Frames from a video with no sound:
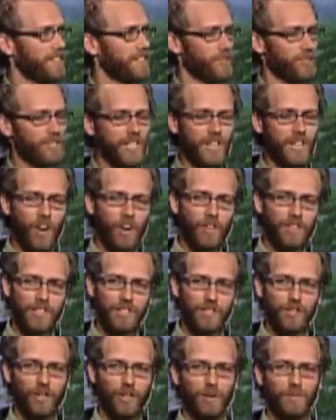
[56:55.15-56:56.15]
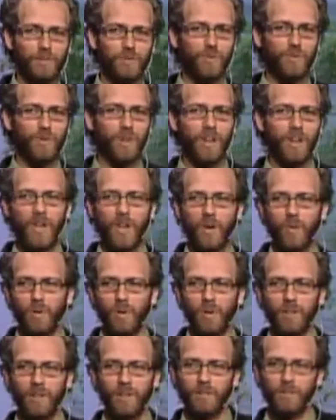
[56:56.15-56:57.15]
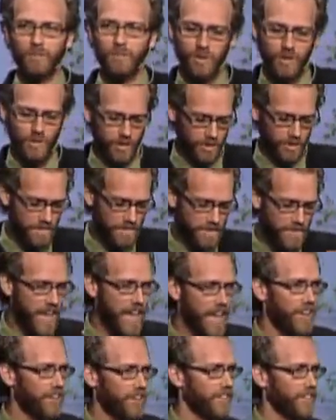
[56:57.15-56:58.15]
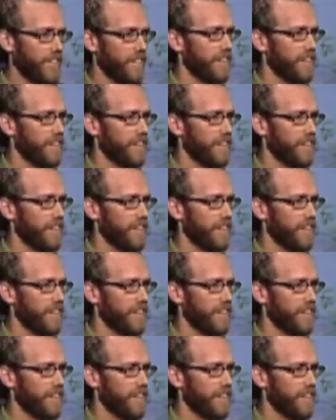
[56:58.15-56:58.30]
So see, all these terms were veiled